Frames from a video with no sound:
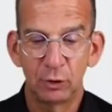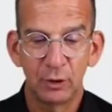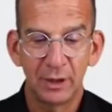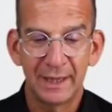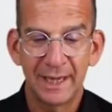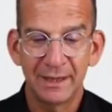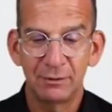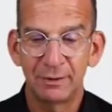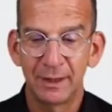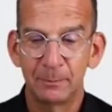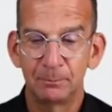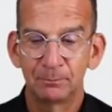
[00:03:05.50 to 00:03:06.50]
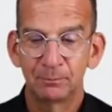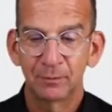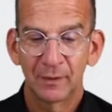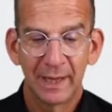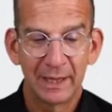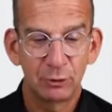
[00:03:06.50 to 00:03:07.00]
really anything.
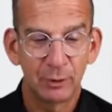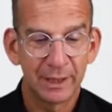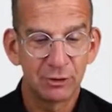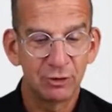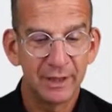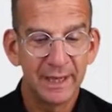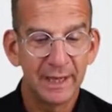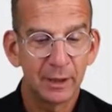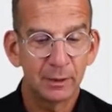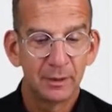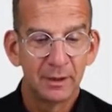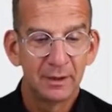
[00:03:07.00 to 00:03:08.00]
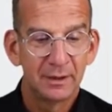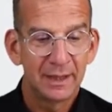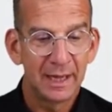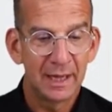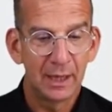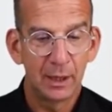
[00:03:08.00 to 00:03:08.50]
As you can see here,
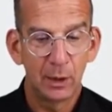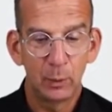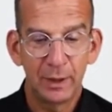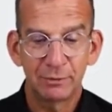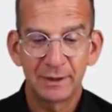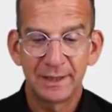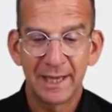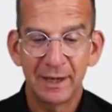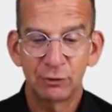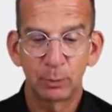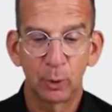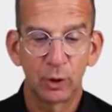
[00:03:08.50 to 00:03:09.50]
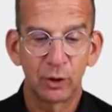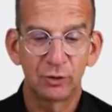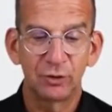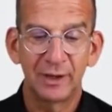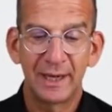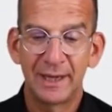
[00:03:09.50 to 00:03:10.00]
we have the
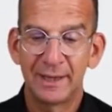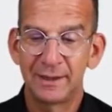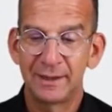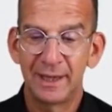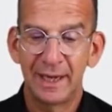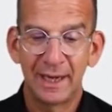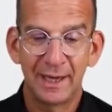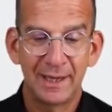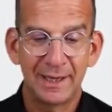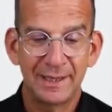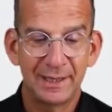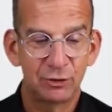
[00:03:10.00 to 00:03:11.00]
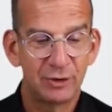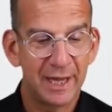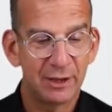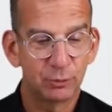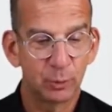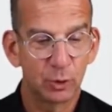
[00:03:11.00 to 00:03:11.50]
dashboard, and in this
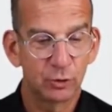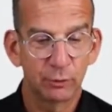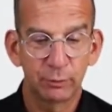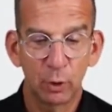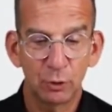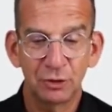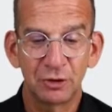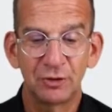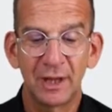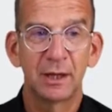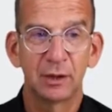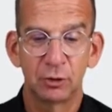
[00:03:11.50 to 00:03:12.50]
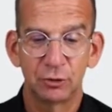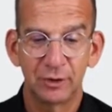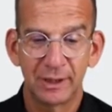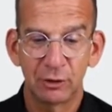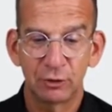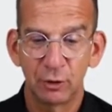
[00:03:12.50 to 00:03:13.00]
dashboard, of course, it's telling us
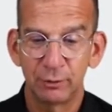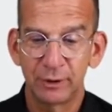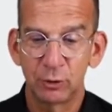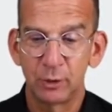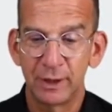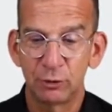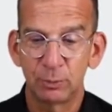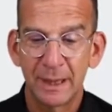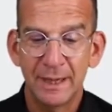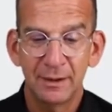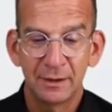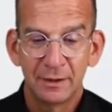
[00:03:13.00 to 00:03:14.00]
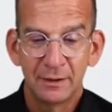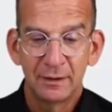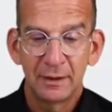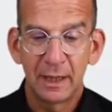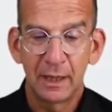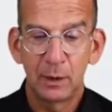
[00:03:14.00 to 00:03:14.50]
there's nothing to display.
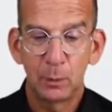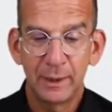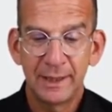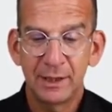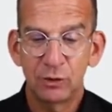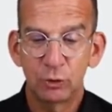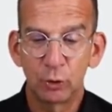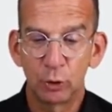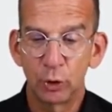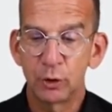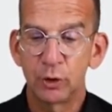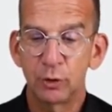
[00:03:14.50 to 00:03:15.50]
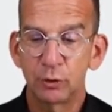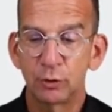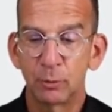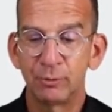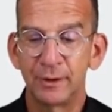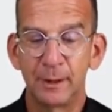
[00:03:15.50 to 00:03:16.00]
We need to run
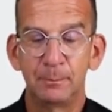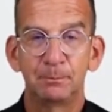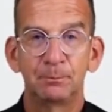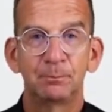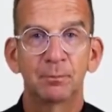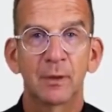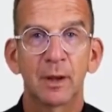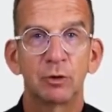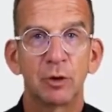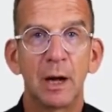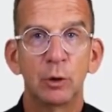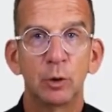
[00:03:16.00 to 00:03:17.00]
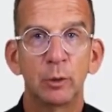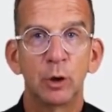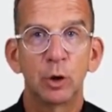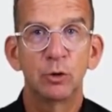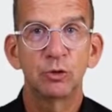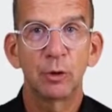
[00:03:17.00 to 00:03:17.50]
something. So how do we
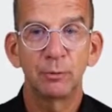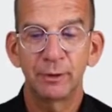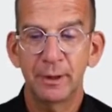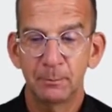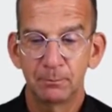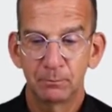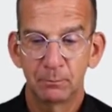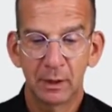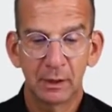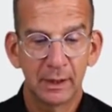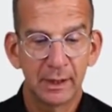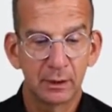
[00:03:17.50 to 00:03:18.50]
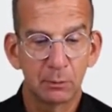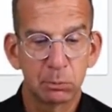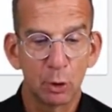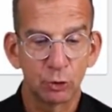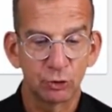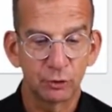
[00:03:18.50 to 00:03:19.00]
run something? By clicking the
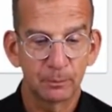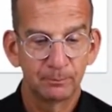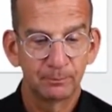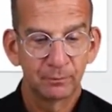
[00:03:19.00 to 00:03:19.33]
plus.